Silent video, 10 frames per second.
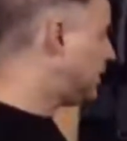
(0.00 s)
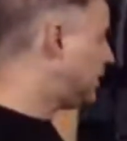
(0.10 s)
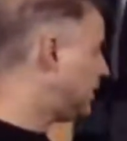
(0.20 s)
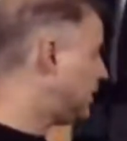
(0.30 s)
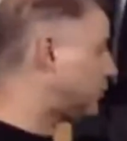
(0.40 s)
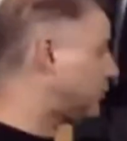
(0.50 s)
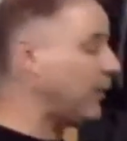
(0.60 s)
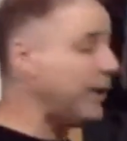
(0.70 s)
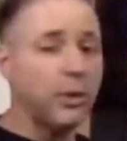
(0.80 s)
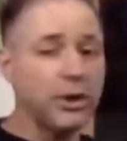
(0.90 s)
so
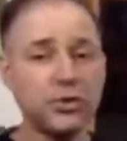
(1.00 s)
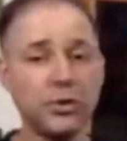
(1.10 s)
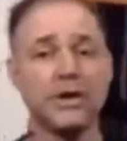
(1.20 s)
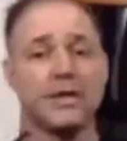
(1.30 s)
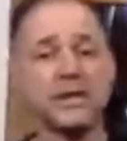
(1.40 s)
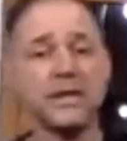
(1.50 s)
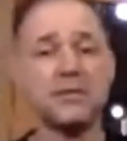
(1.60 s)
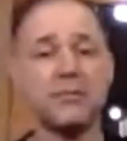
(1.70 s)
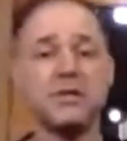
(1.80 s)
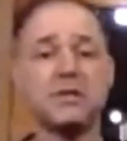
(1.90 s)
once you understand something
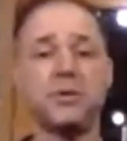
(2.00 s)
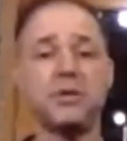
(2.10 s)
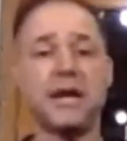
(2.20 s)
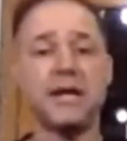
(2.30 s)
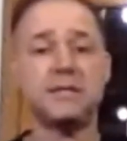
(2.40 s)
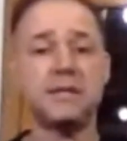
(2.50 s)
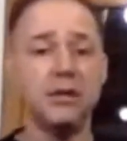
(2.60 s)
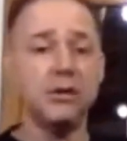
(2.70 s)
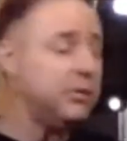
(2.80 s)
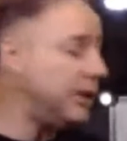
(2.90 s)
is a precise
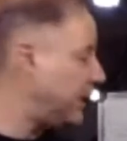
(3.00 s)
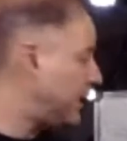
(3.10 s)
skill, you're